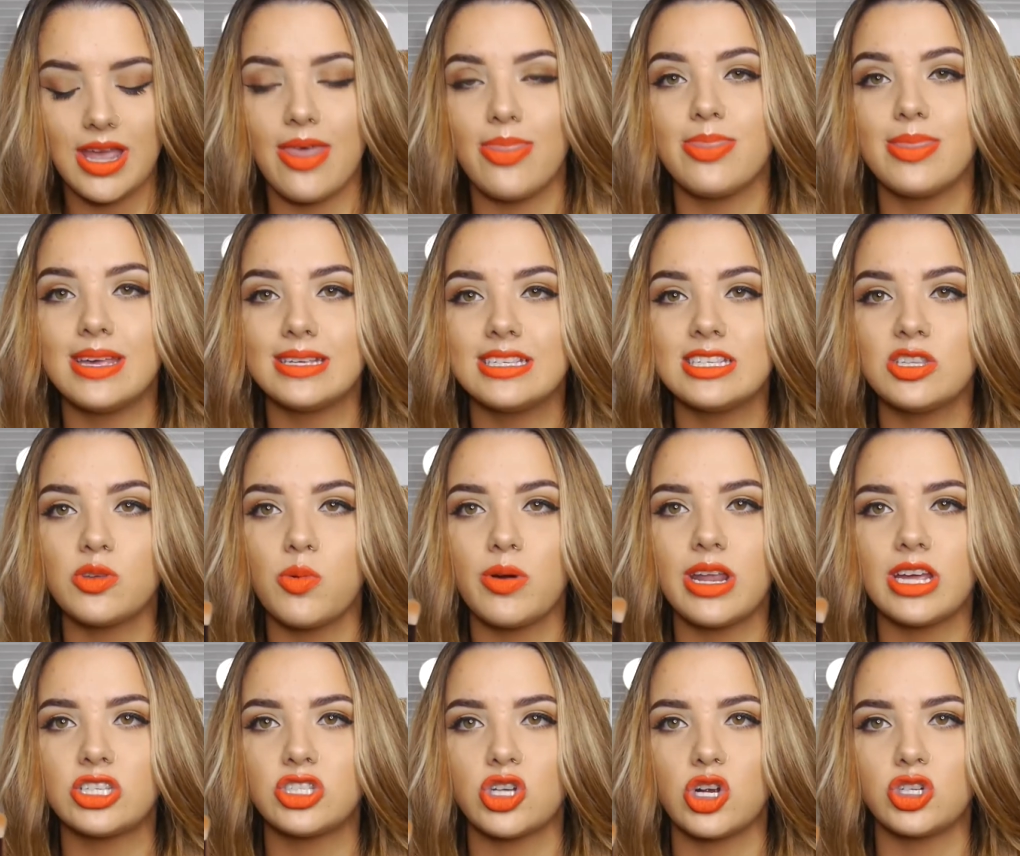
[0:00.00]
and this is the one
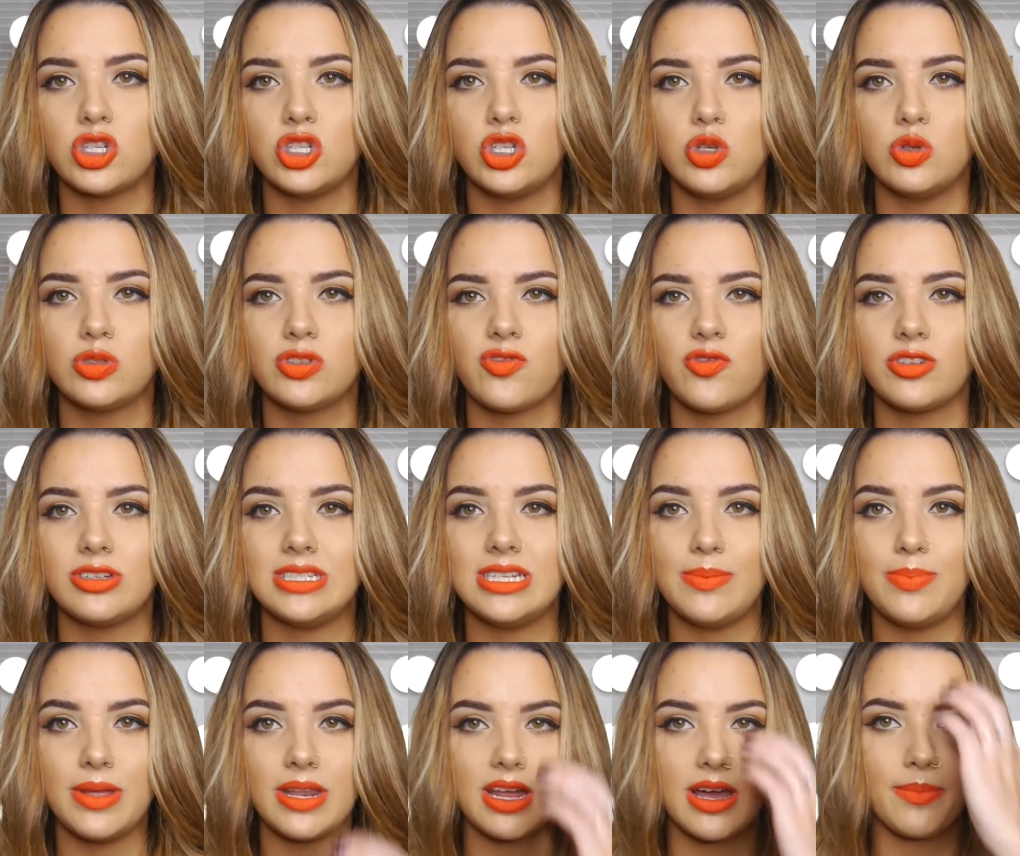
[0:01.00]
I start to use for
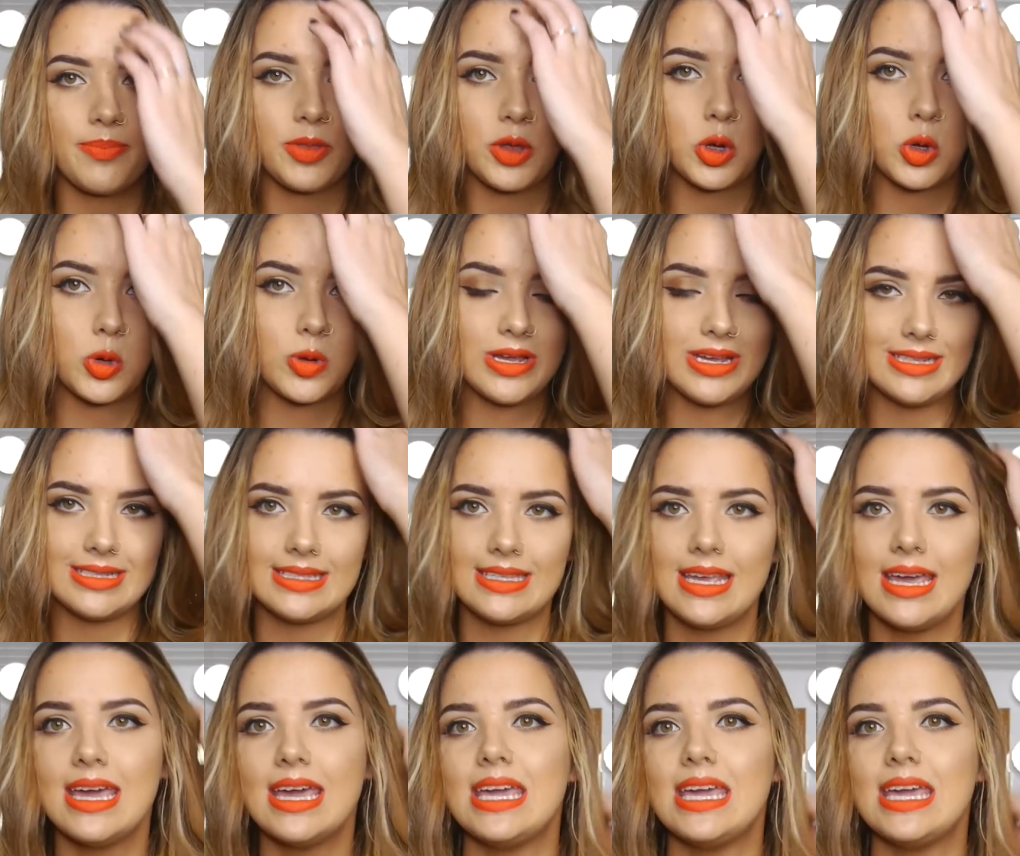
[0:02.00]
deepening up the crease